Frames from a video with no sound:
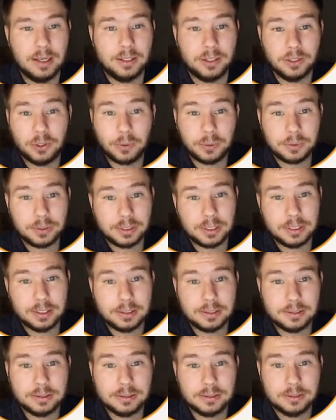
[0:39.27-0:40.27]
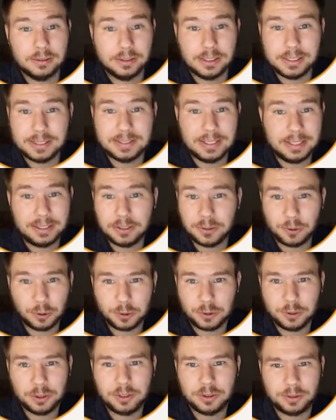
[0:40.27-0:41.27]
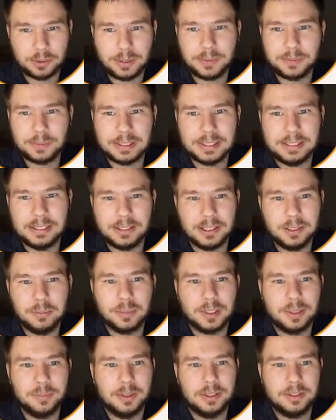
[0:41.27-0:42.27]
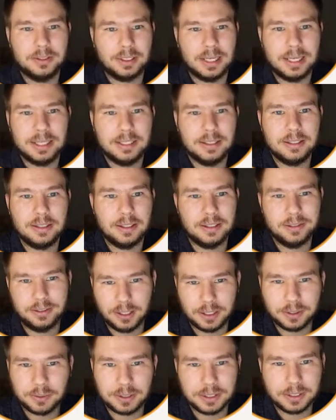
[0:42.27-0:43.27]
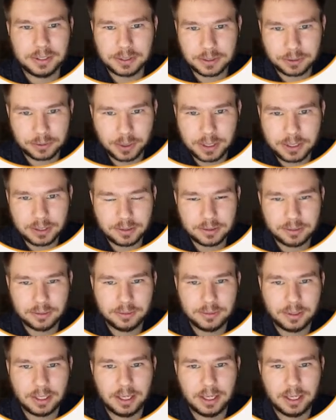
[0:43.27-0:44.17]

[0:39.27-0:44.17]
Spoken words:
Note that these data sources rarely implement any integrity constraints,